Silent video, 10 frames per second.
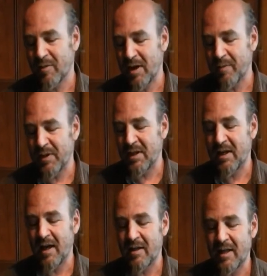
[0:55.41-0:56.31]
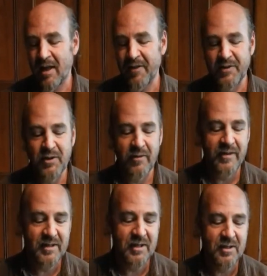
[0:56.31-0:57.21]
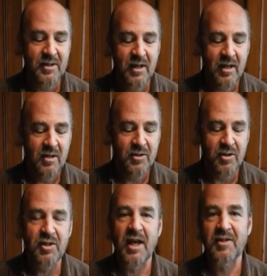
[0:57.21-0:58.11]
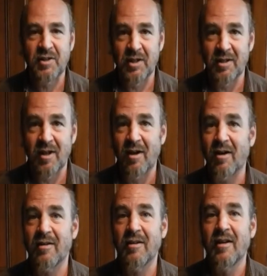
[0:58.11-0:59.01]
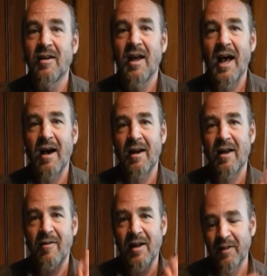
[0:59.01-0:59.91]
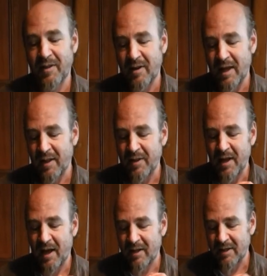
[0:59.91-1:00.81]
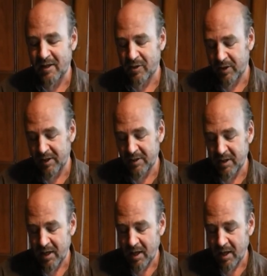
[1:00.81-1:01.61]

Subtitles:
company and health services suggestion on how to have healthy holiday cookies.